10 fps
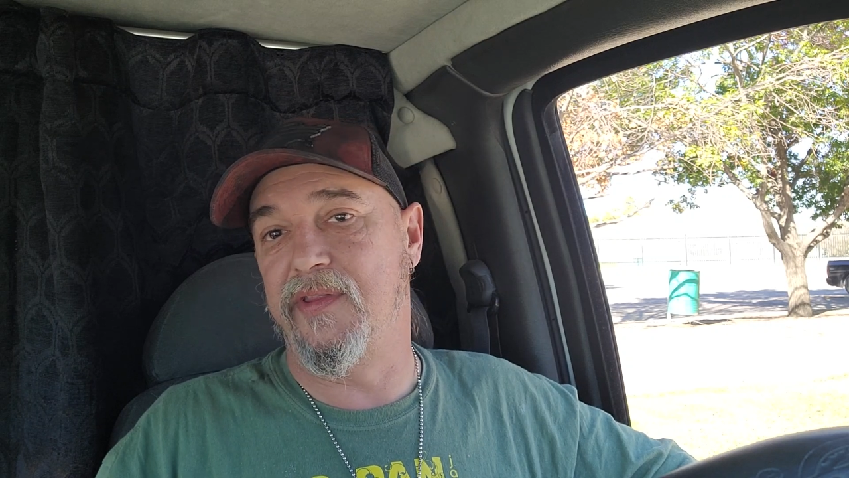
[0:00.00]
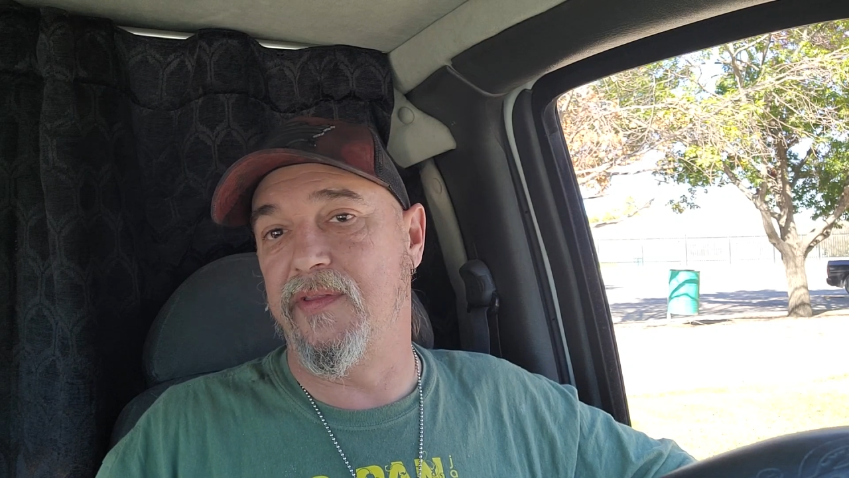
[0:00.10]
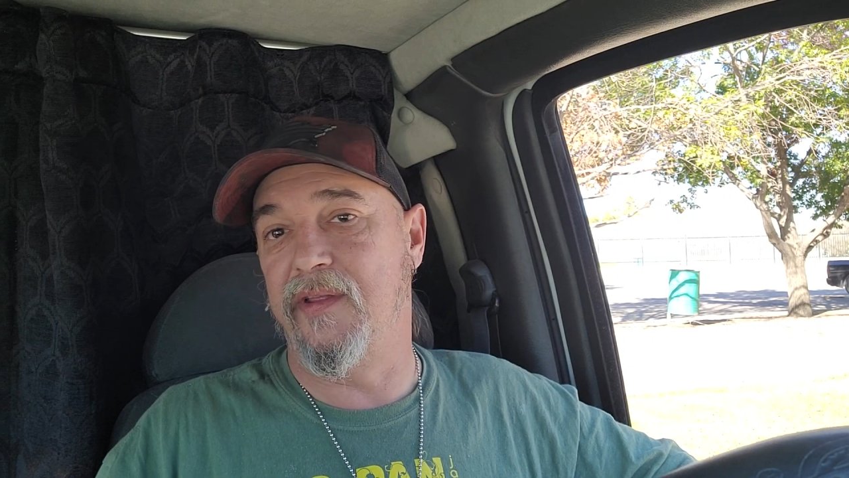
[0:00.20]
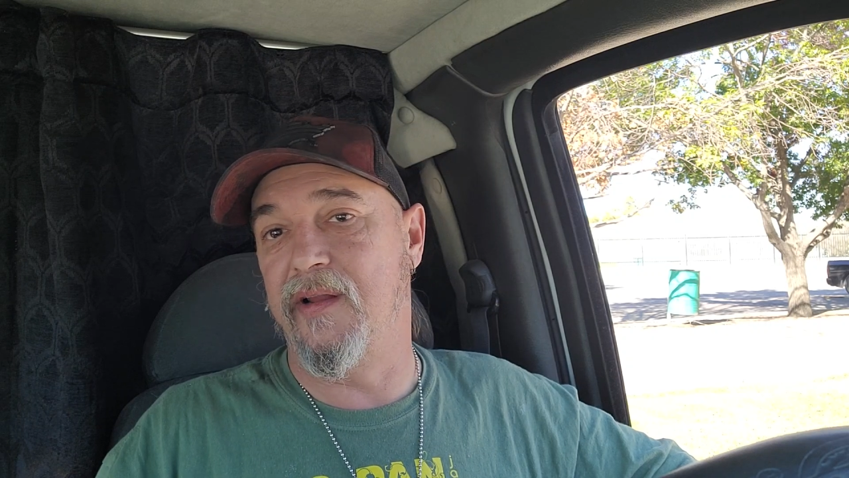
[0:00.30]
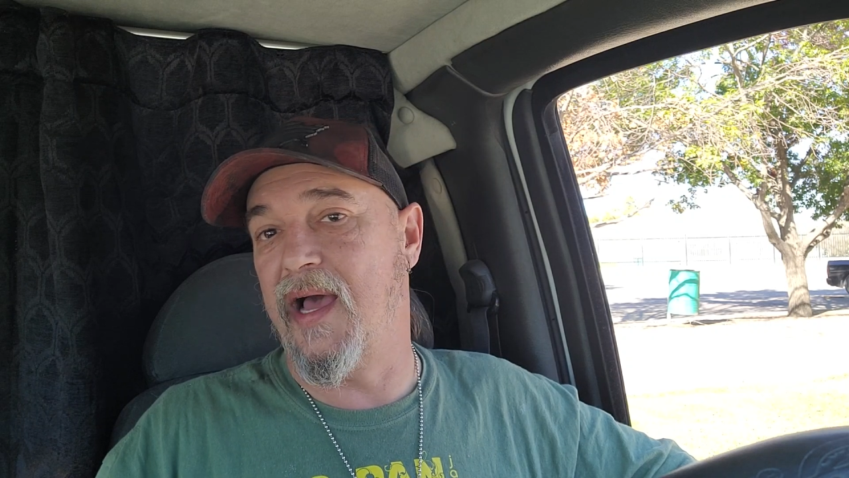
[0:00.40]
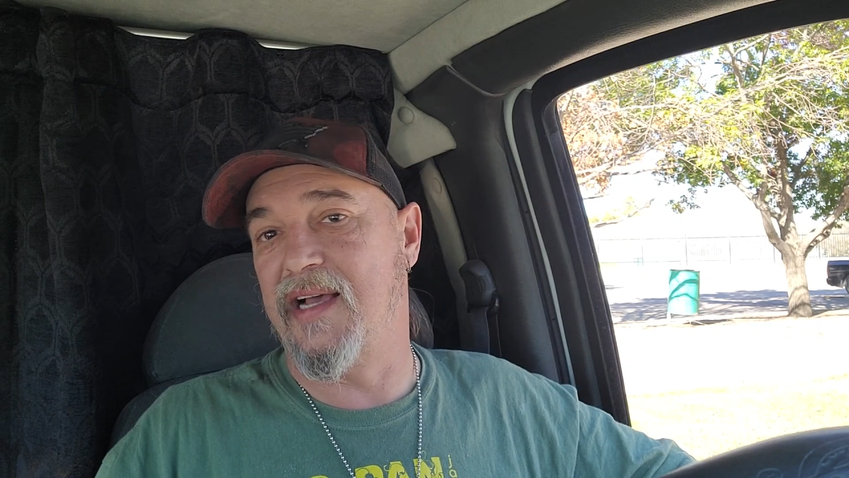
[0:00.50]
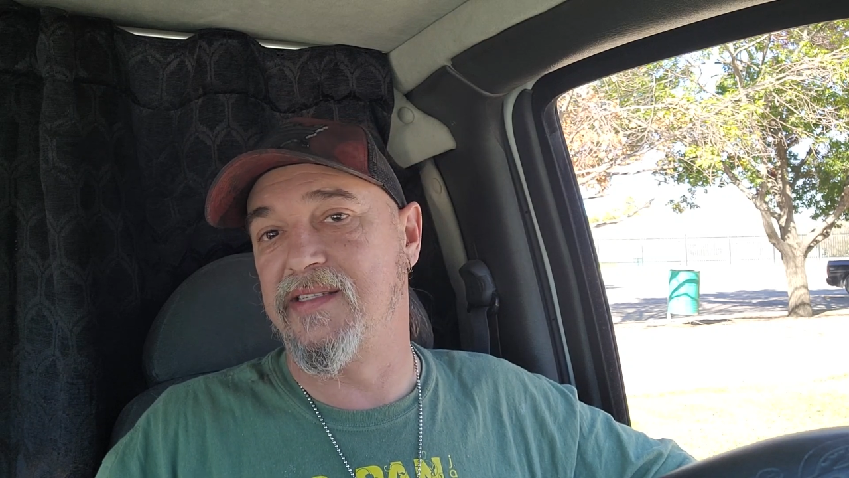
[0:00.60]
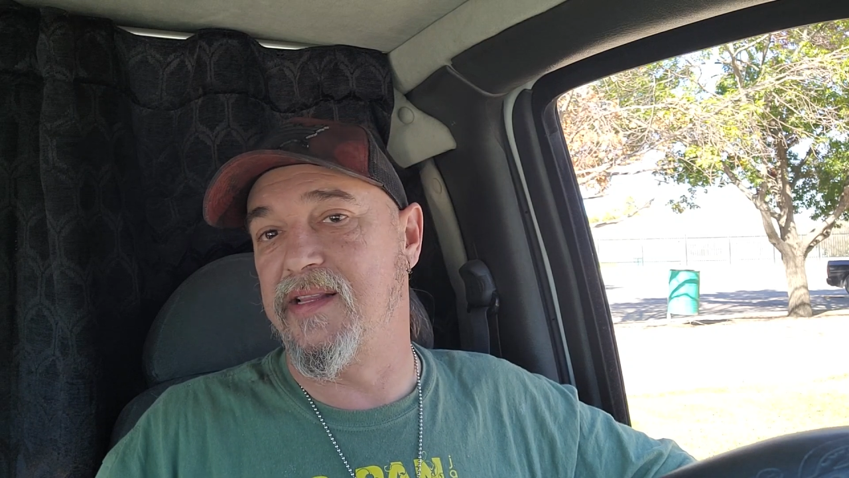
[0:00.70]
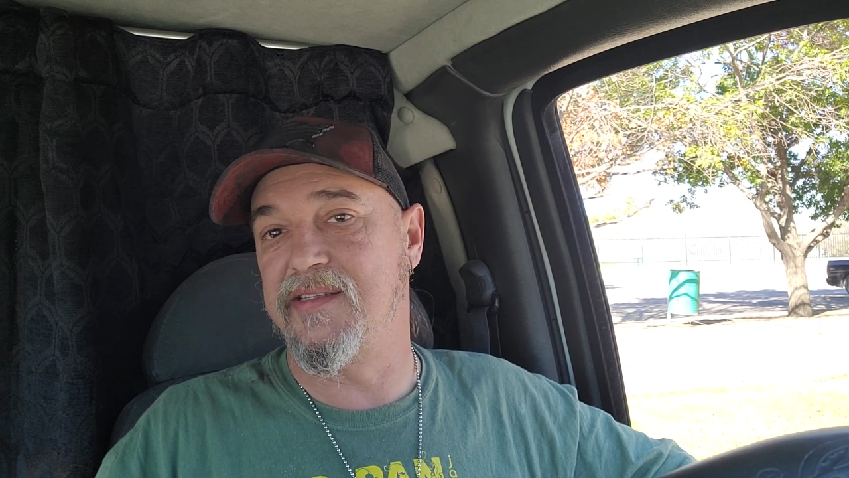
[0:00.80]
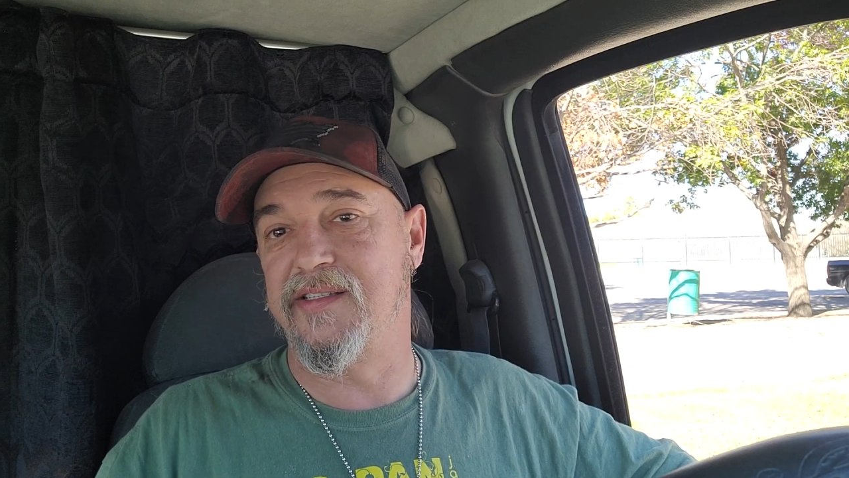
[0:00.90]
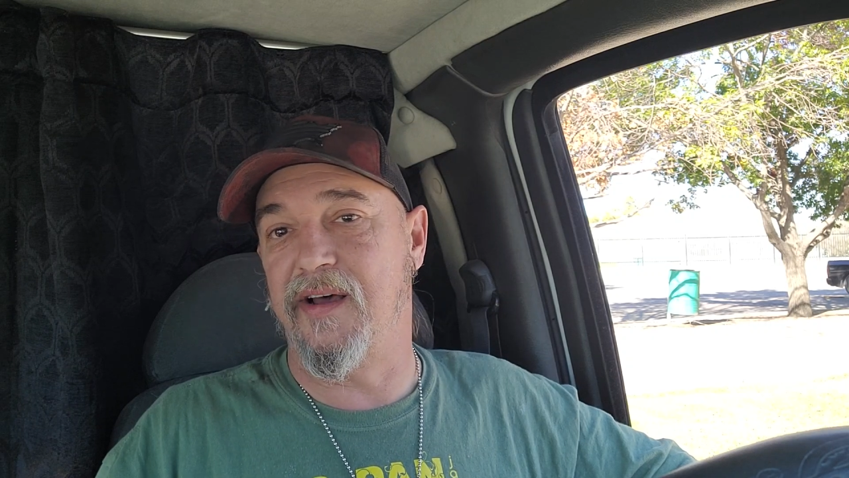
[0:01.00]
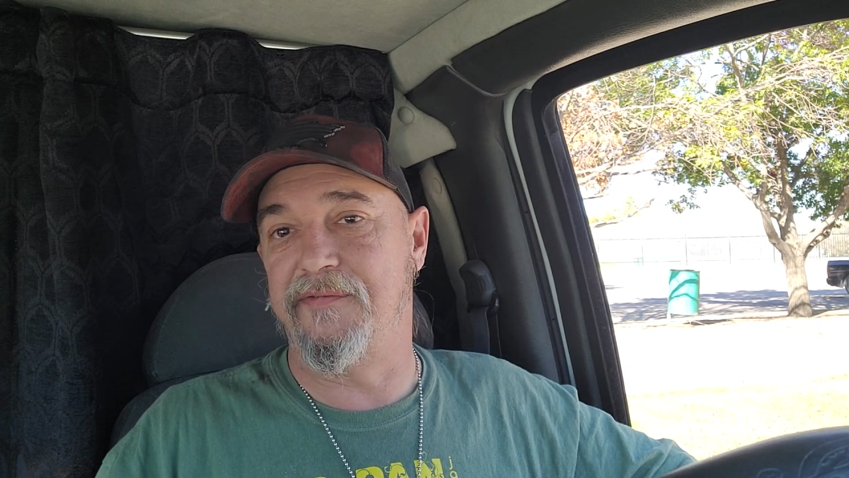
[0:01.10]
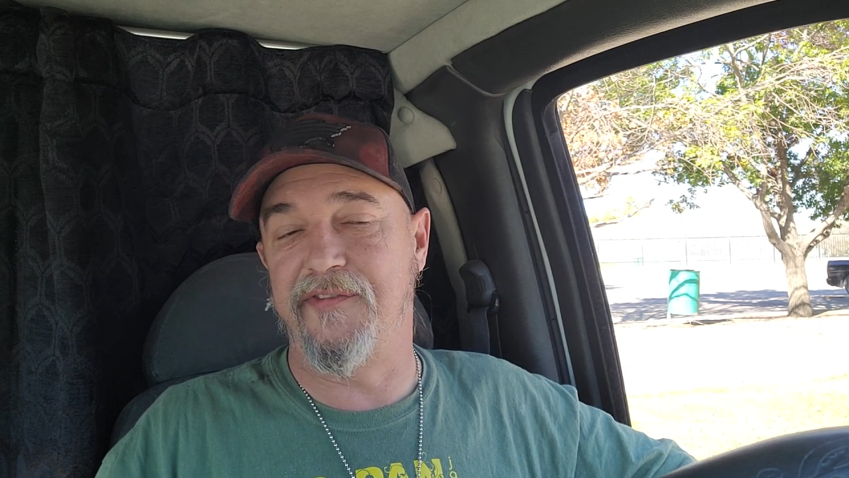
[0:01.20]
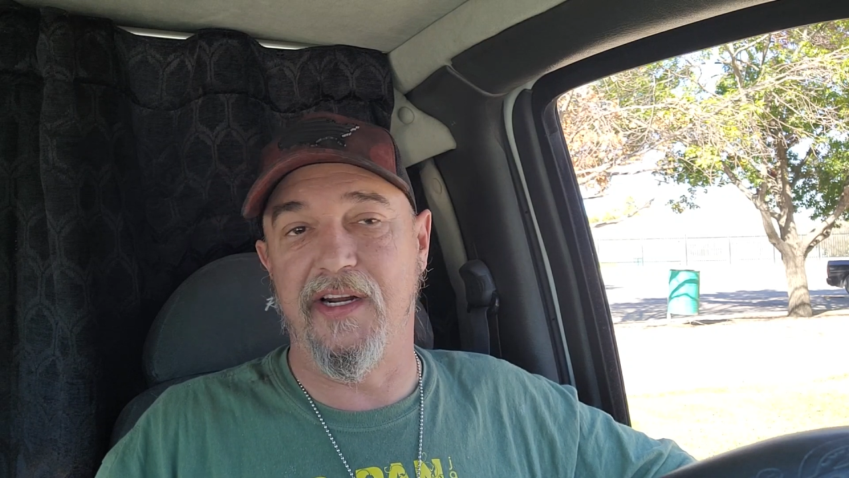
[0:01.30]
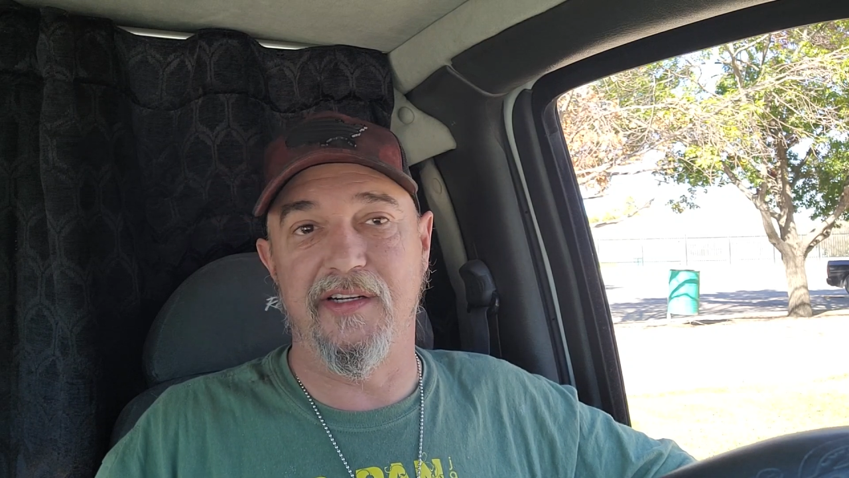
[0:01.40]
the last of this stuff
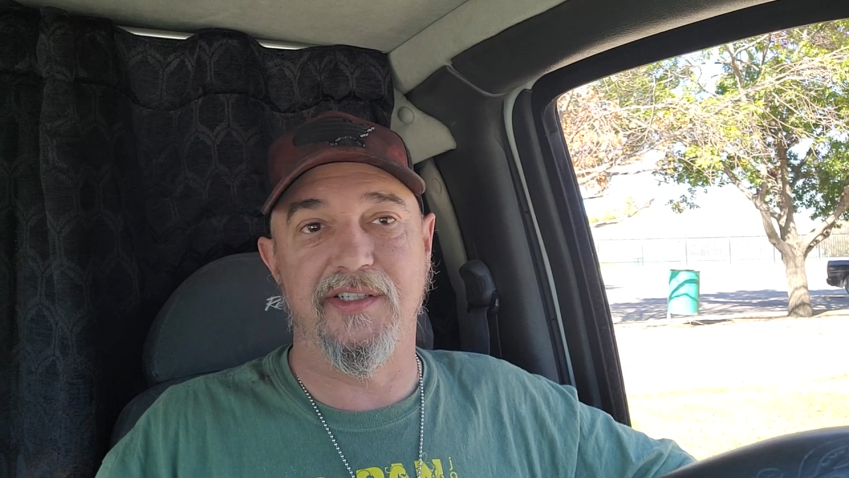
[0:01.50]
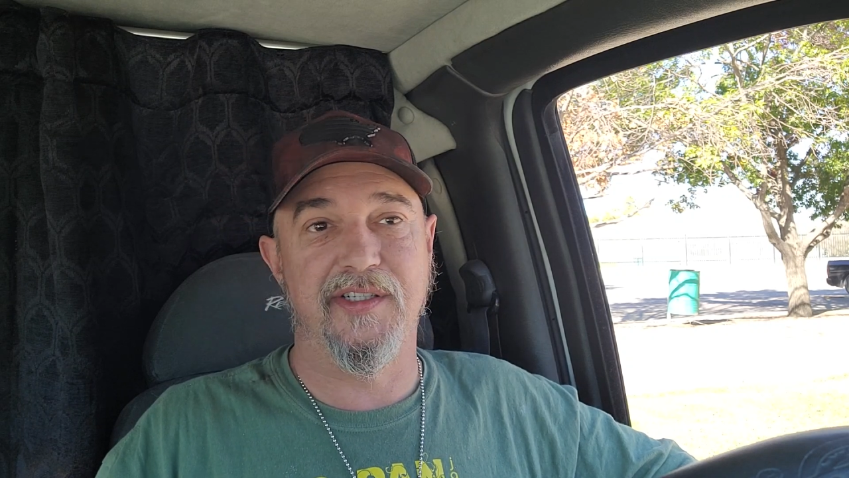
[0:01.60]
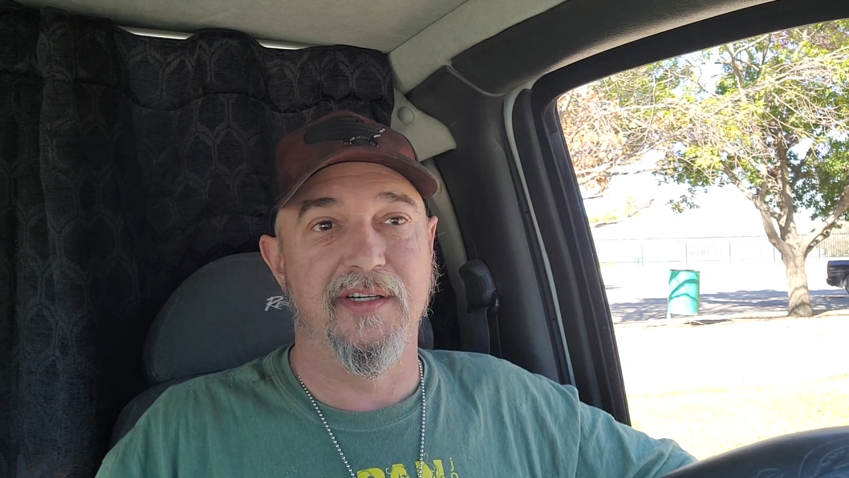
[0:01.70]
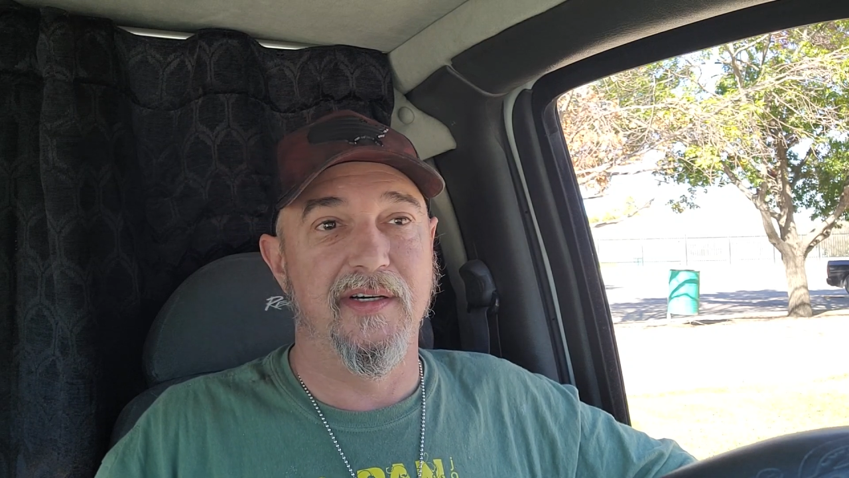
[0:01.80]
finished.